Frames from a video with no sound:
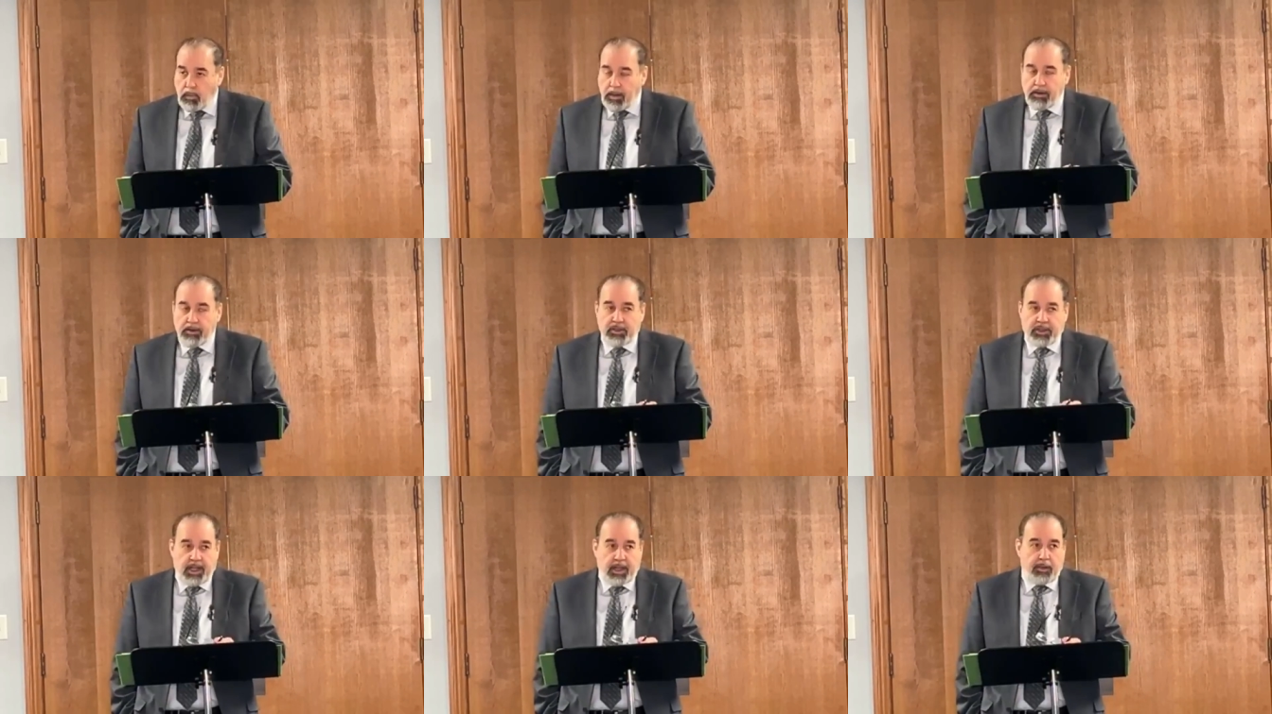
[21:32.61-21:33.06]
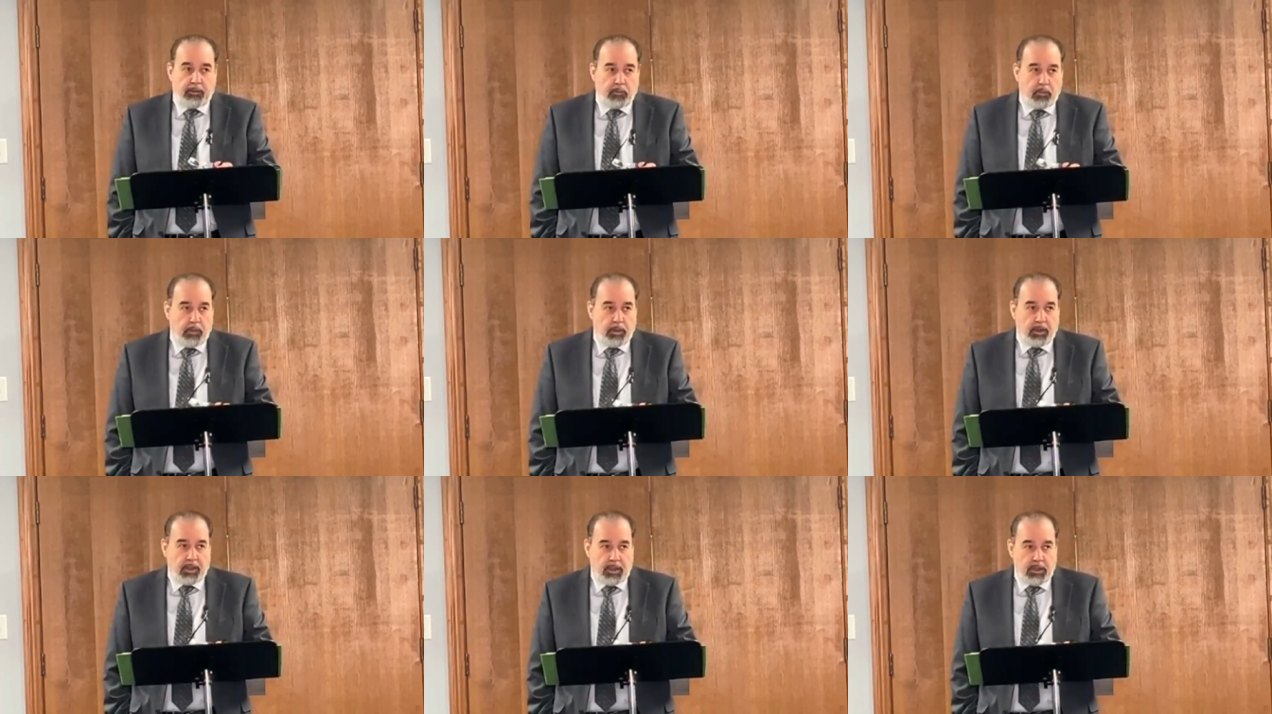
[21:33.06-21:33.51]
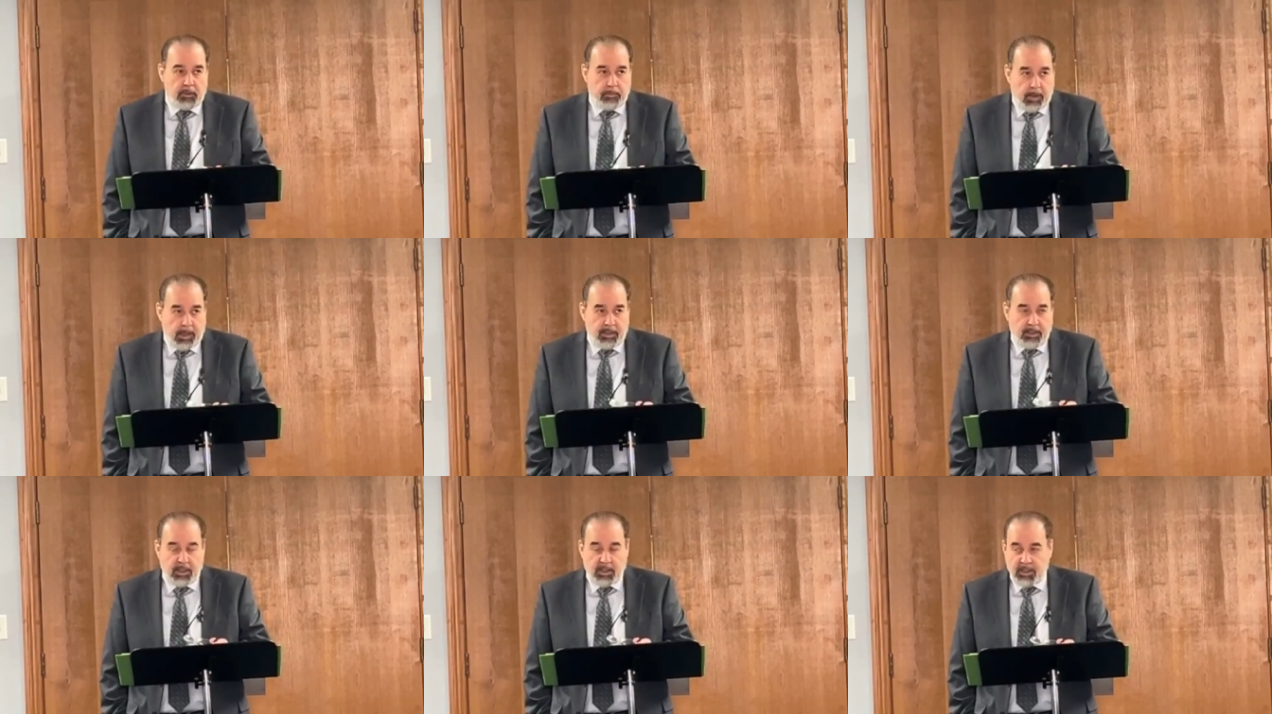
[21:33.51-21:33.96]
where Satan really
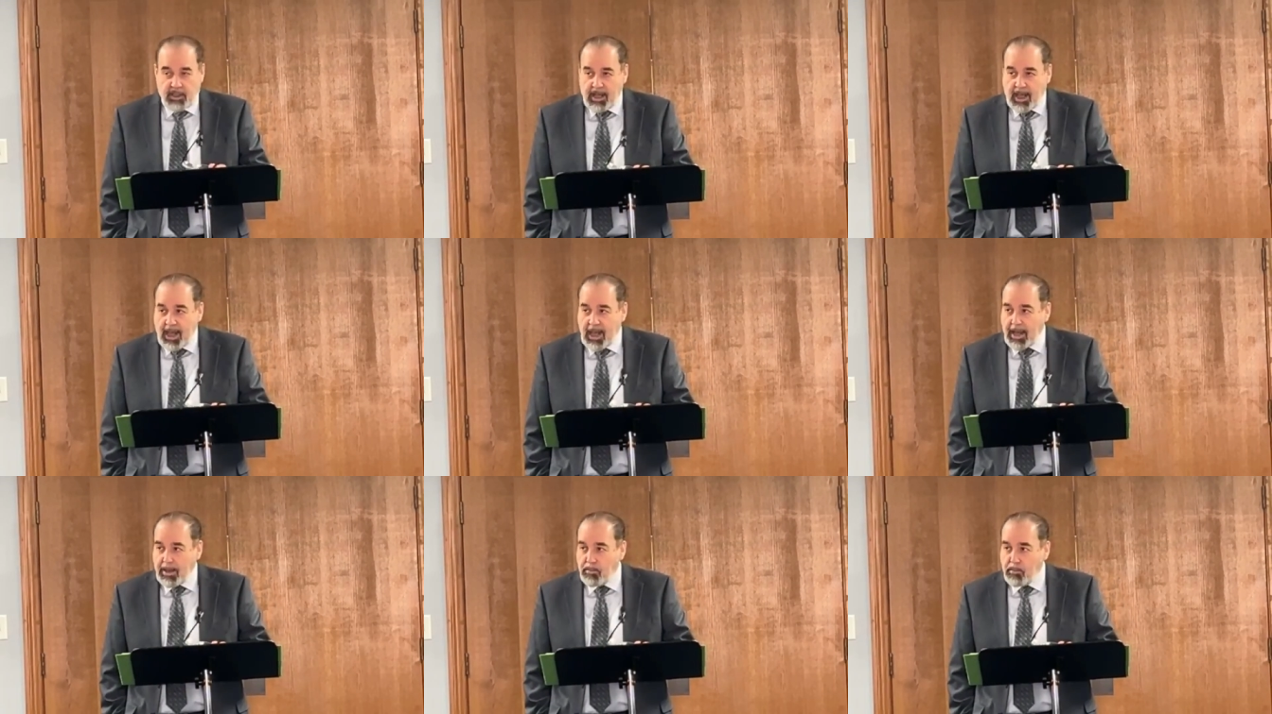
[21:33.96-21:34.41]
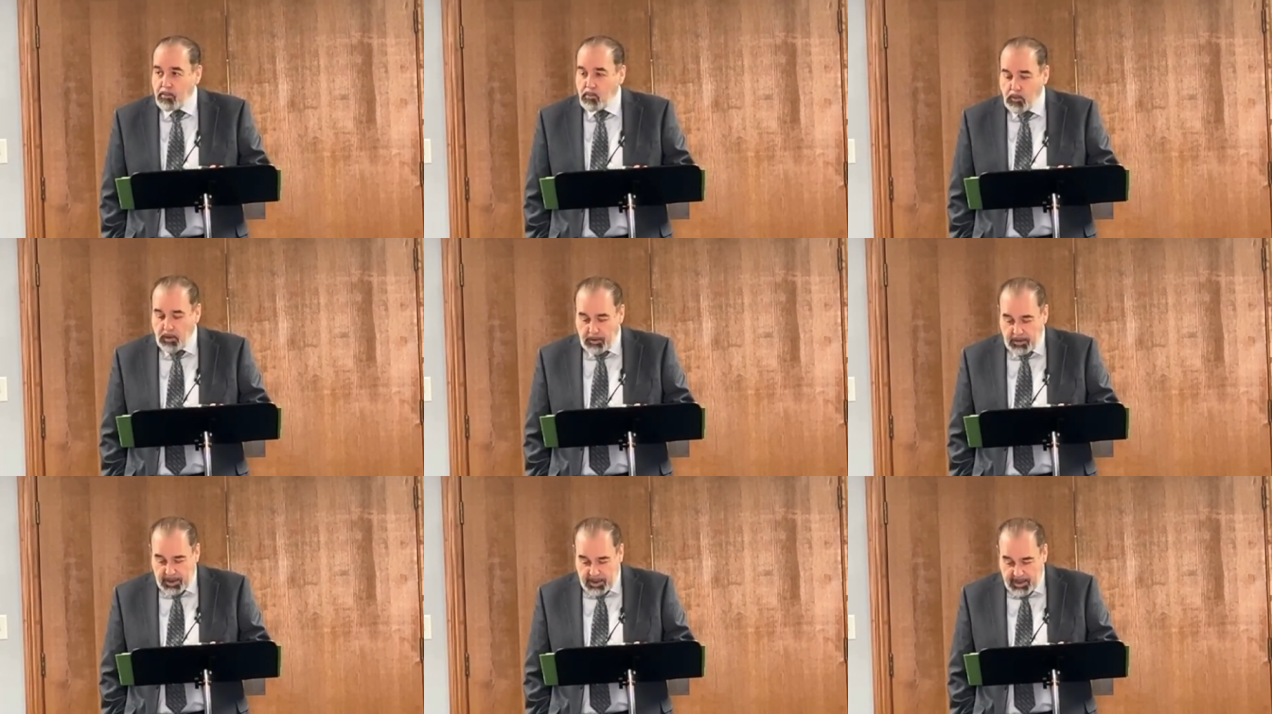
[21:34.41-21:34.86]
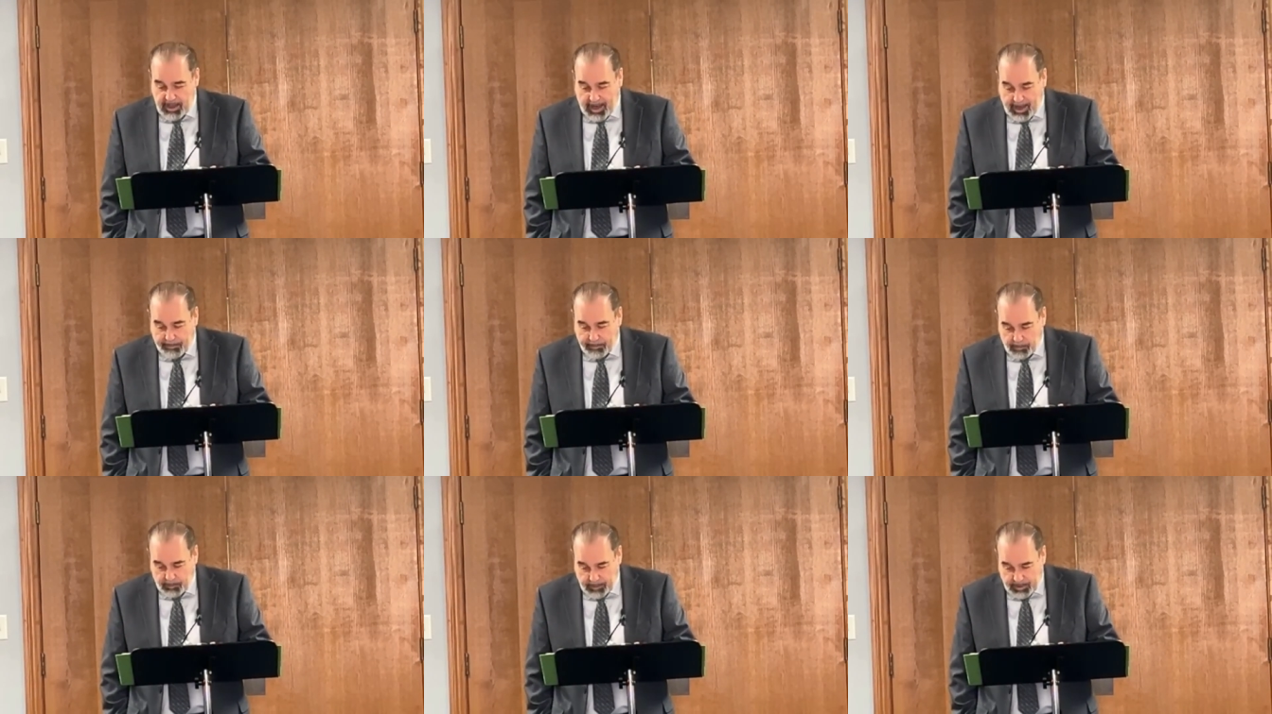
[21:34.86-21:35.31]
spends his time, where he
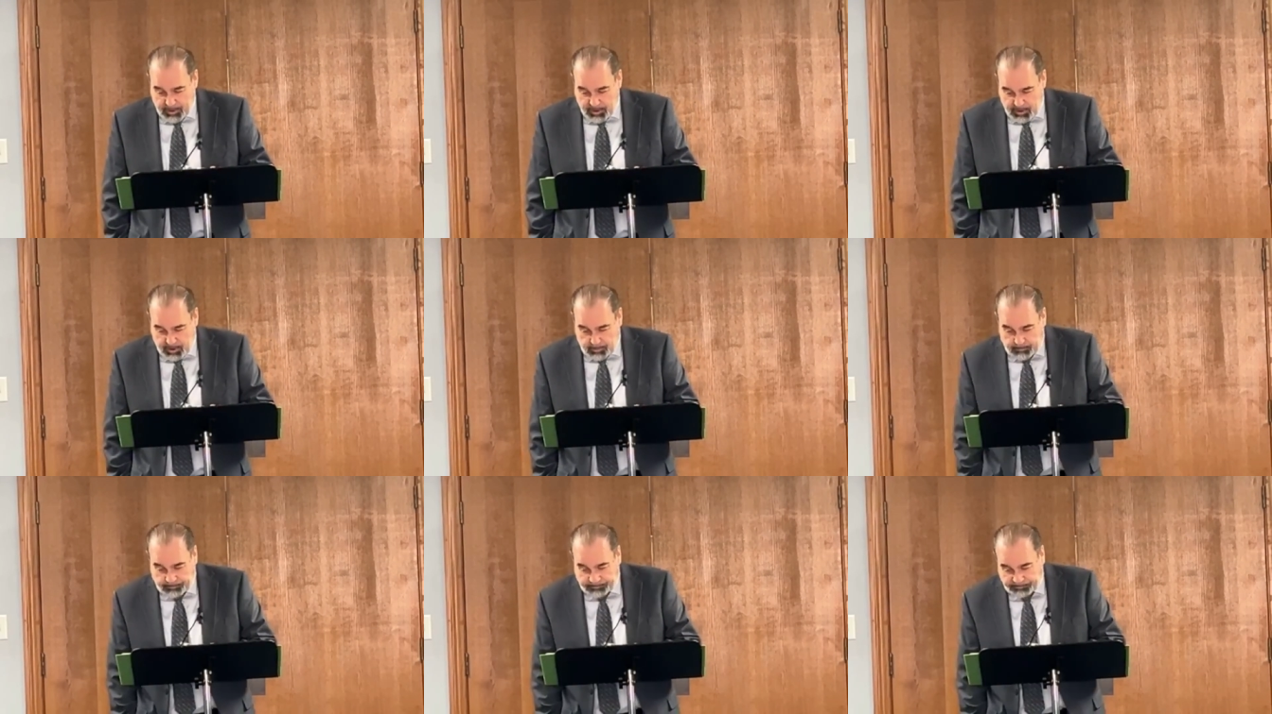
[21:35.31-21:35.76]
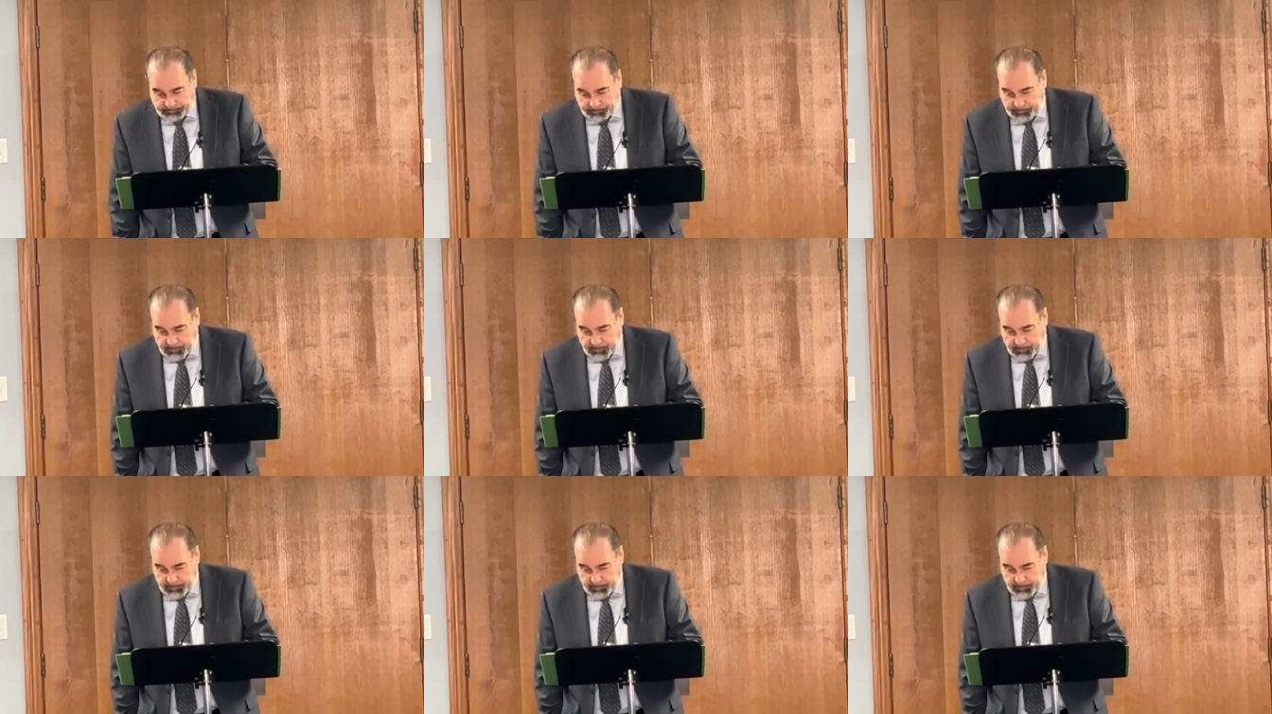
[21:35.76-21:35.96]
operates